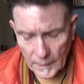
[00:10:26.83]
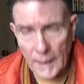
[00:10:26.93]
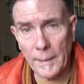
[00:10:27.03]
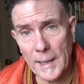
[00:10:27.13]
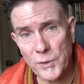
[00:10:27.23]

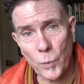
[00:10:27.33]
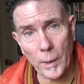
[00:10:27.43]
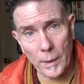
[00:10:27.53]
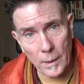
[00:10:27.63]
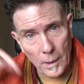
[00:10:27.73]
And that's
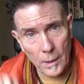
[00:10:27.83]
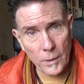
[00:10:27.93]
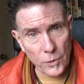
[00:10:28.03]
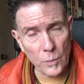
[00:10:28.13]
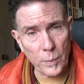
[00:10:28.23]
where
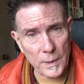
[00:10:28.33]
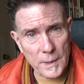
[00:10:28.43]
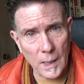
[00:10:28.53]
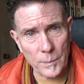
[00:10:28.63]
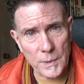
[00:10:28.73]
hubris
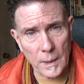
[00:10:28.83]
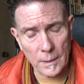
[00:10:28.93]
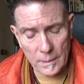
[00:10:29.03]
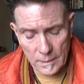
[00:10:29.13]
comes in.